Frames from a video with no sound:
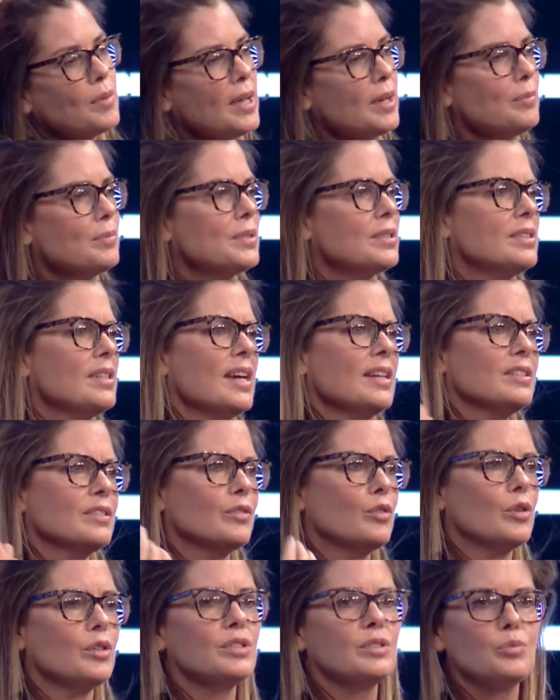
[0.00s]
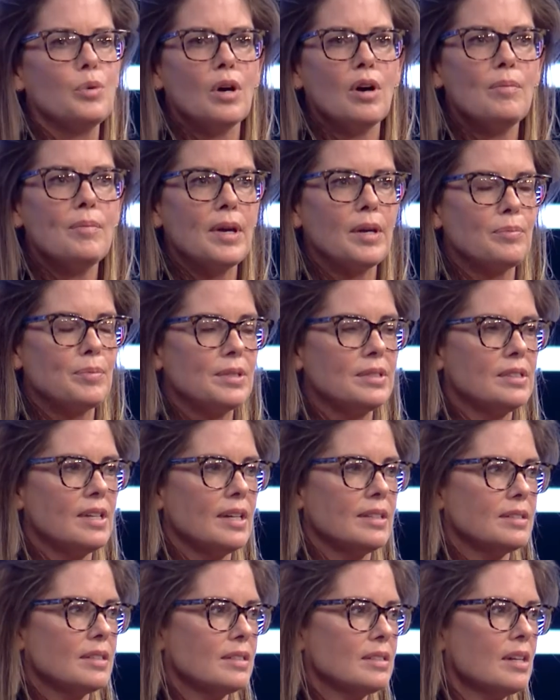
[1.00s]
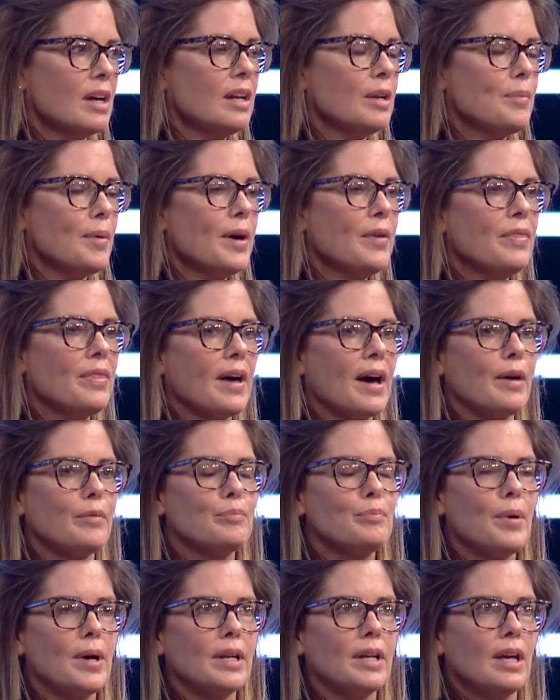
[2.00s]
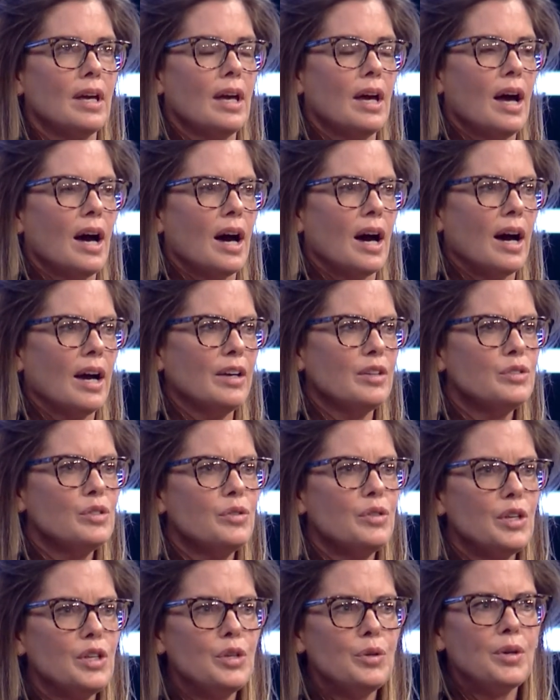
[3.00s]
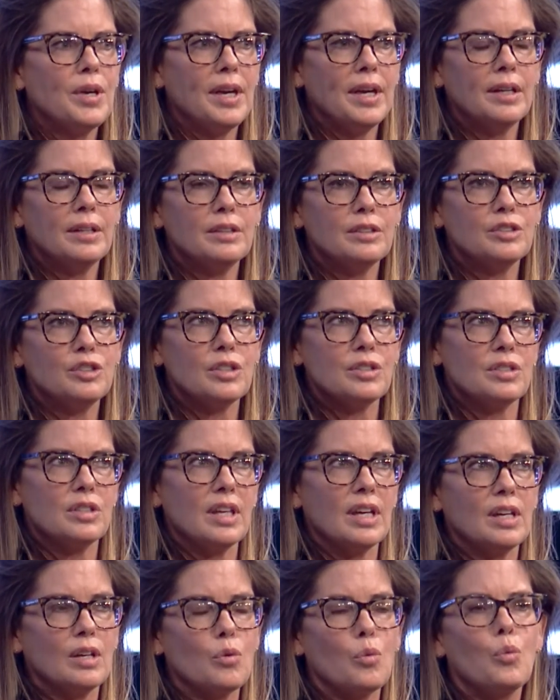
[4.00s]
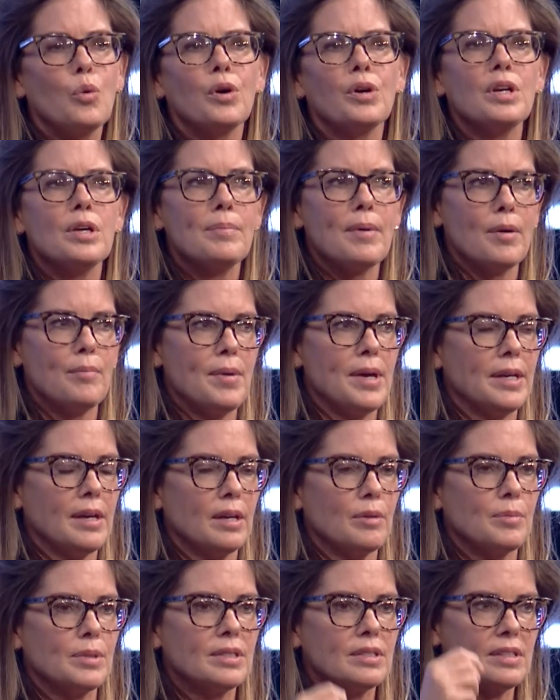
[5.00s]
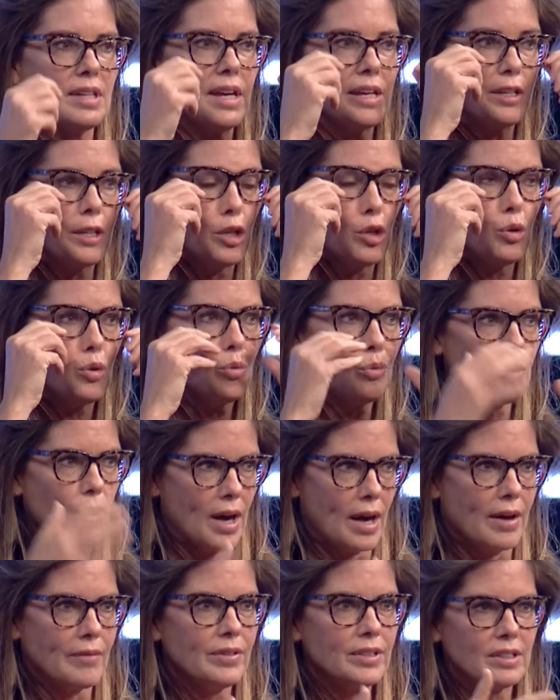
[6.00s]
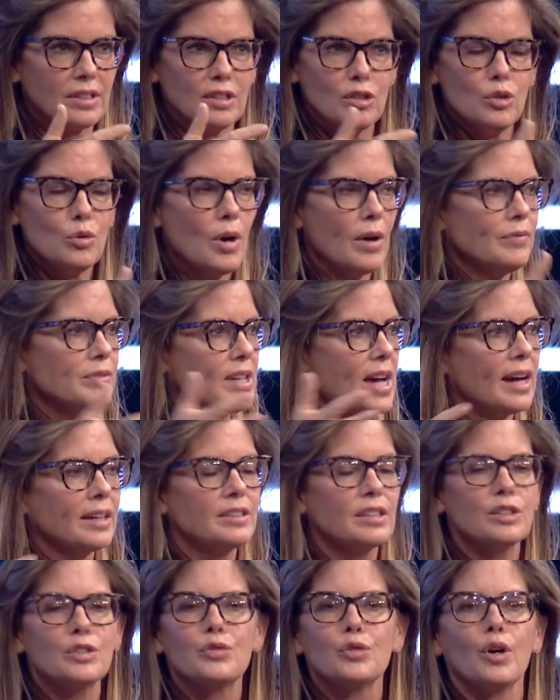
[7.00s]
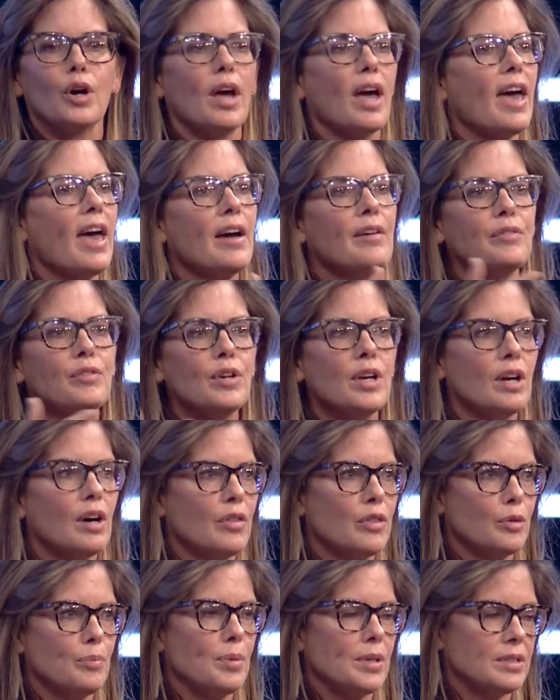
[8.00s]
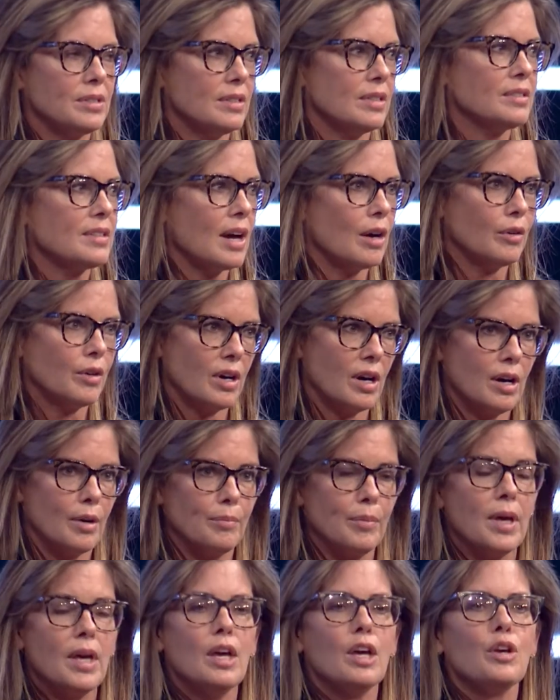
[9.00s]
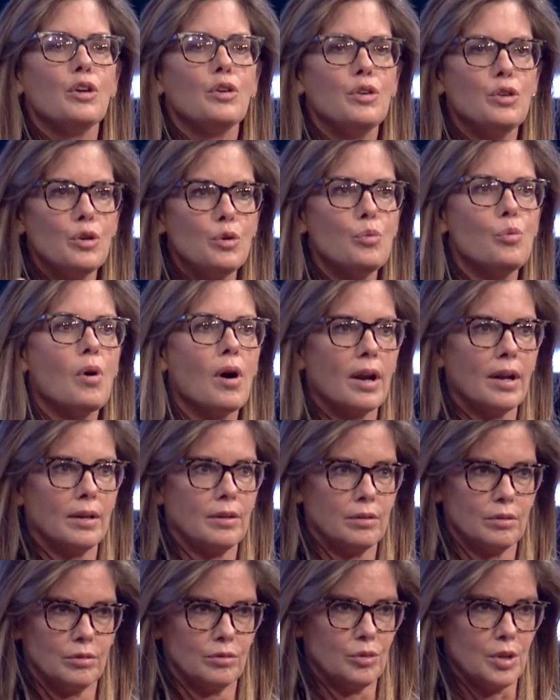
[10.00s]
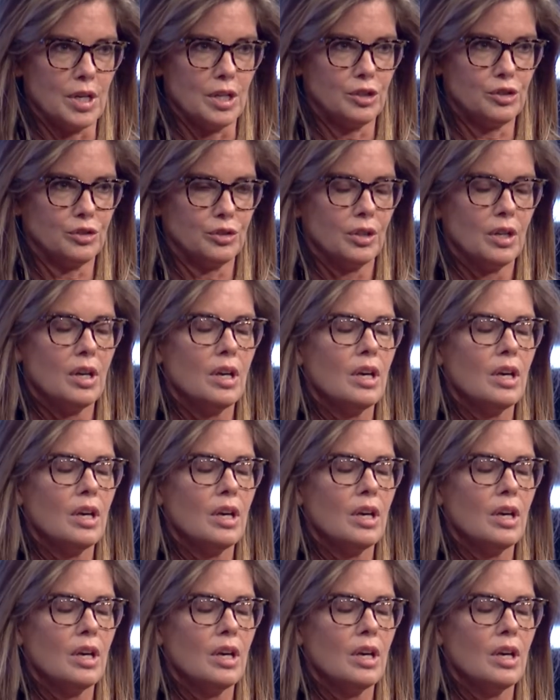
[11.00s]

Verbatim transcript: make mistakes. Of course, we all make mistakes. It's not about that. But I also think you can't just like worry about making a mistake. You have a, you have tactics for every other business outcome you want to reach.